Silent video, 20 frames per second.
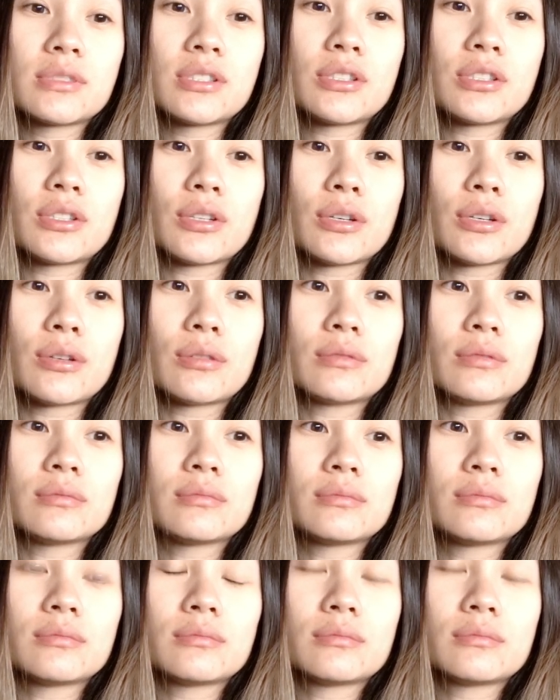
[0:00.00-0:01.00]
you know,
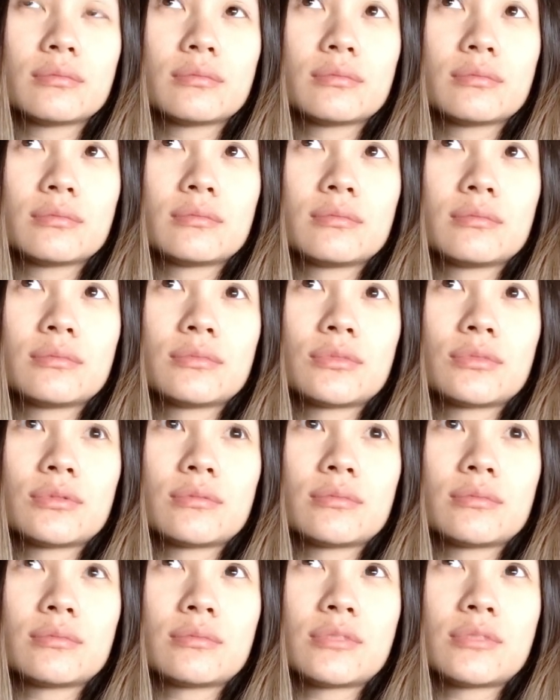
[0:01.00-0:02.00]

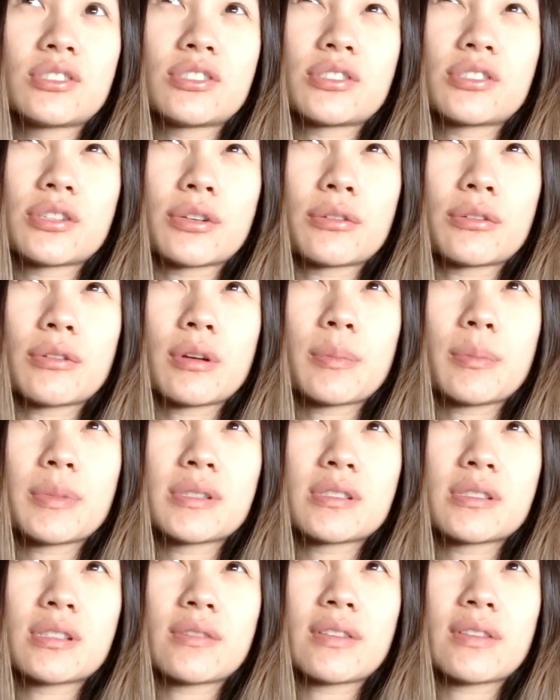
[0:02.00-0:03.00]
syrup
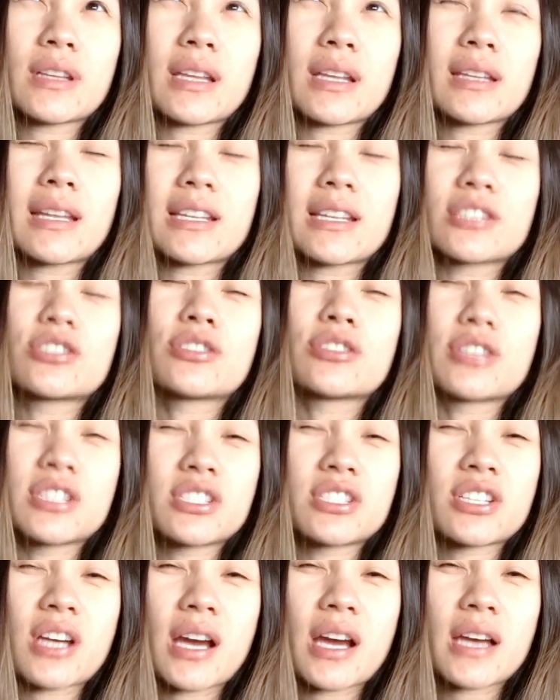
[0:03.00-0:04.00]
and stuff like that, like dirty
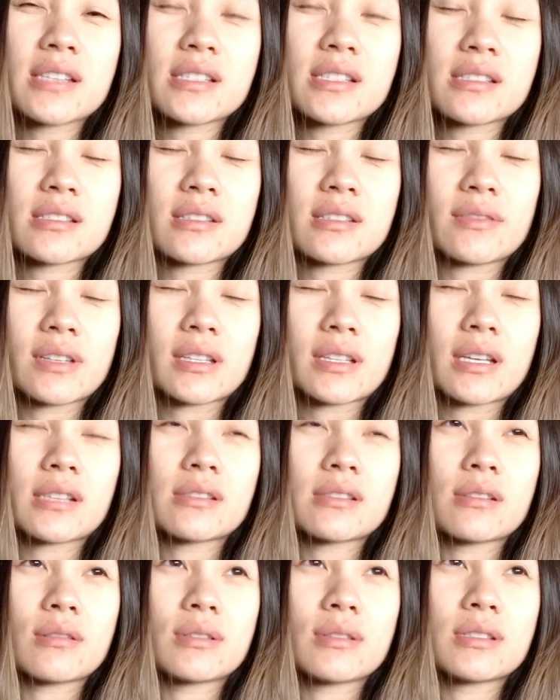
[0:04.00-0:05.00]
chais and stuff like that.
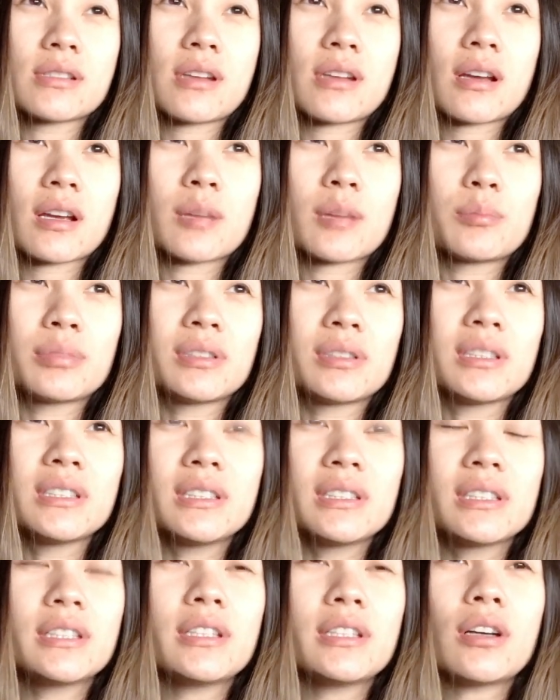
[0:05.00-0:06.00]
So it's not
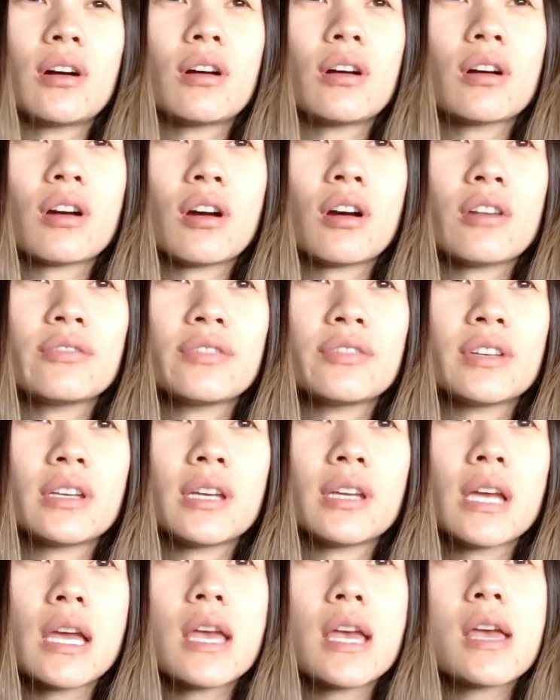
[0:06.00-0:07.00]
completely all
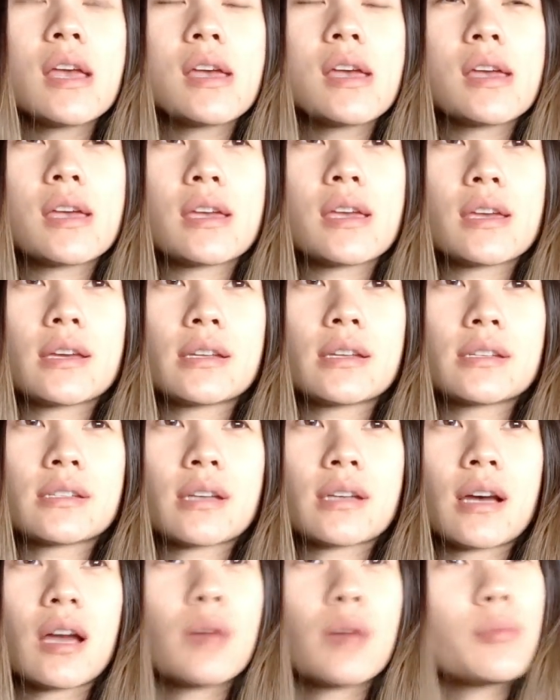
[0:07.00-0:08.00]
coffee. And
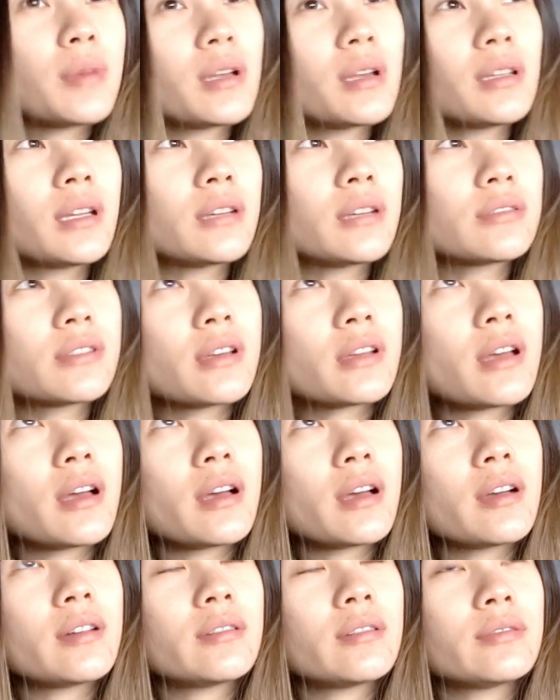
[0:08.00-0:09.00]
I'm allowed to
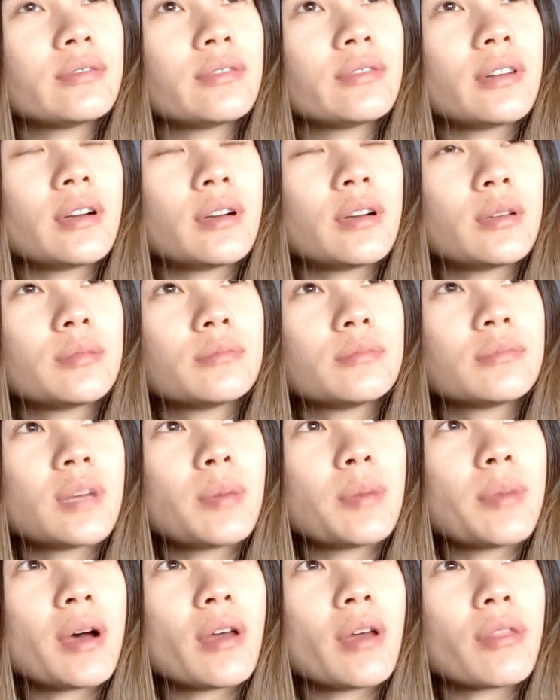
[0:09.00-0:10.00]
have
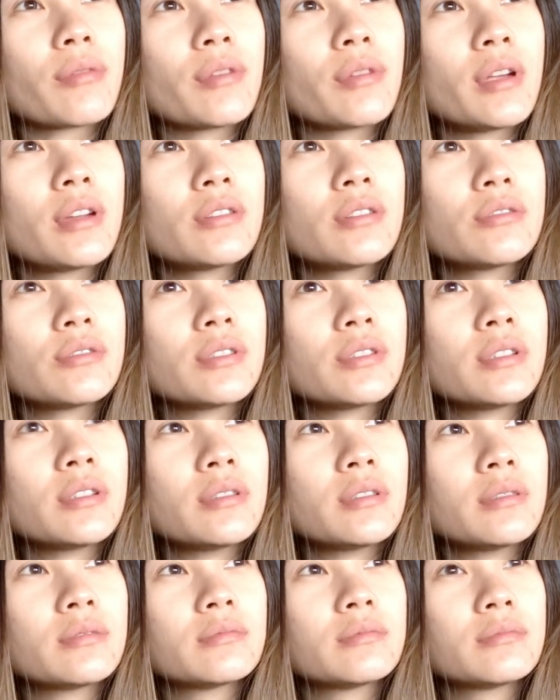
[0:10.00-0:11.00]
about 300
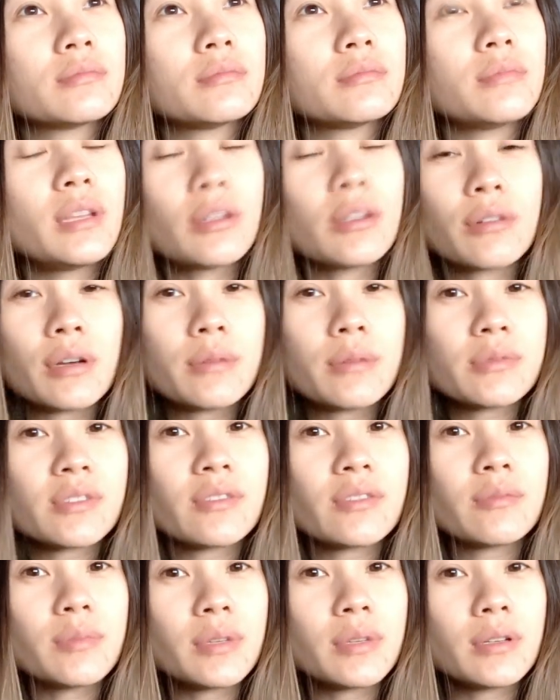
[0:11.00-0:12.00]
milligrams
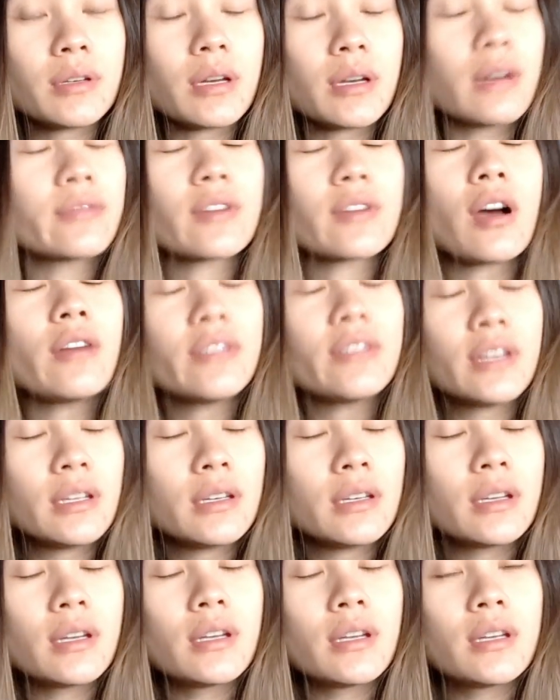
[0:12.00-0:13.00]
of milk, of coffee,
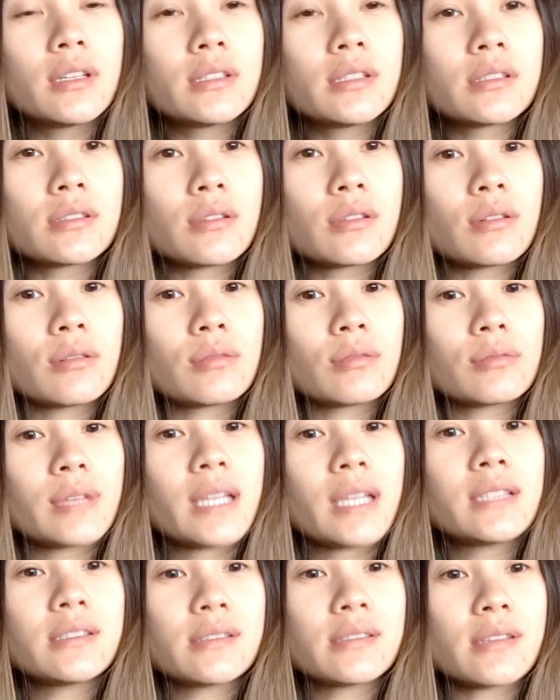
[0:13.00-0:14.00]
so
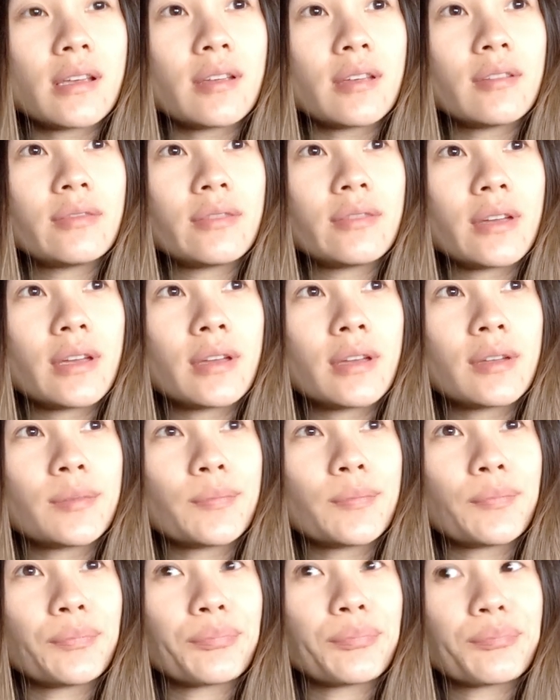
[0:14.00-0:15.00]
that's safe,
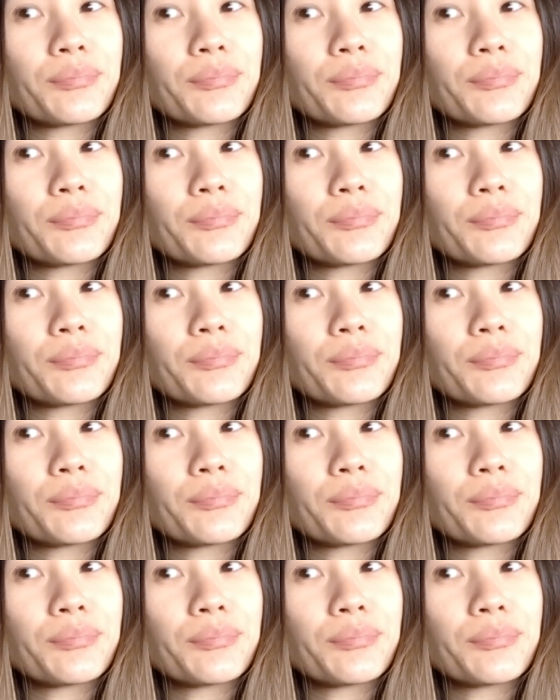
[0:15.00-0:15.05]
and